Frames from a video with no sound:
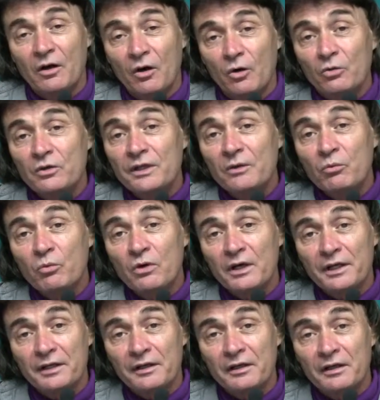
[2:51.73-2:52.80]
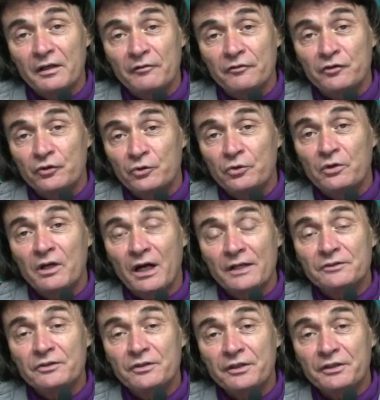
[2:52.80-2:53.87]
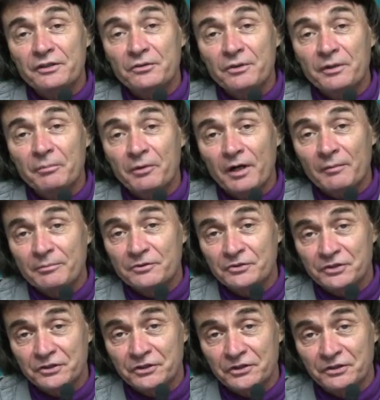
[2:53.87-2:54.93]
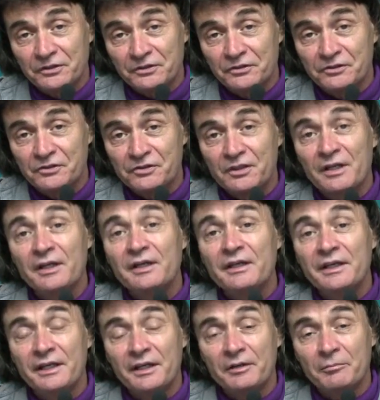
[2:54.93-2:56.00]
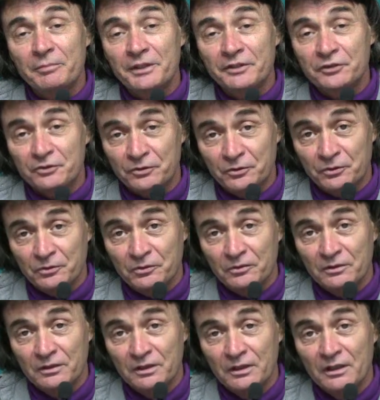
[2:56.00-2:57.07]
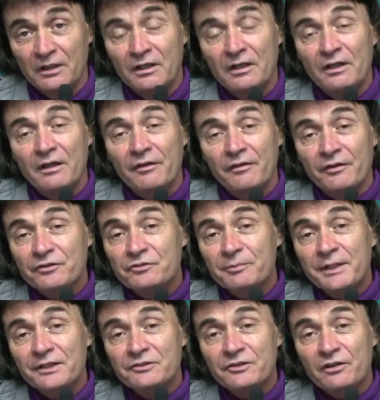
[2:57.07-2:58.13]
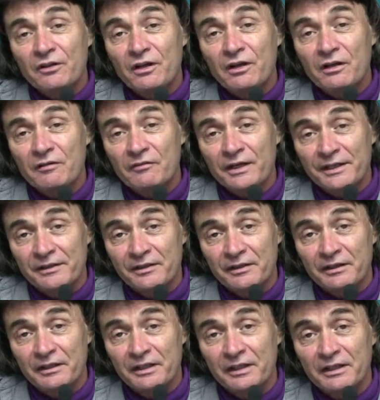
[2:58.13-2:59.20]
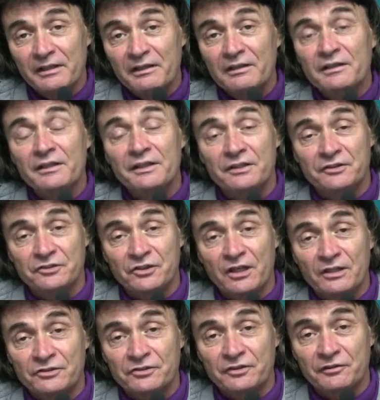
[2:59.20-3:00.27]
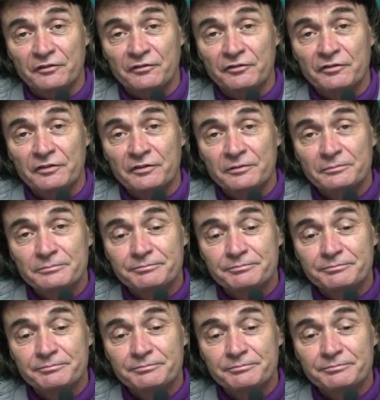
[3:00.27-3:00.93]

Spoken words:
Only one of two contradictory propositions can be true. This makes the law of identity exhaustive.